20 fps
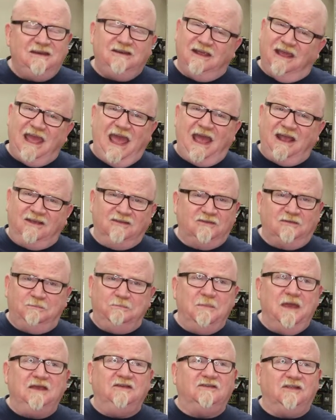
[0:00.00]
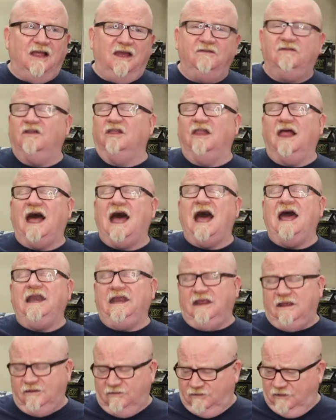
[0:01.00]
TACACS makes life a lot
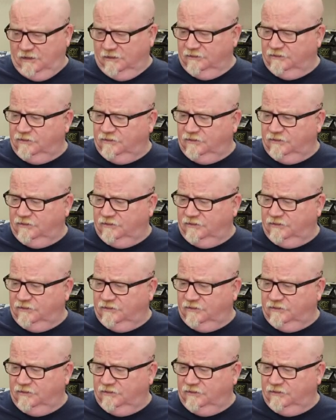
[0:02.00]
easier.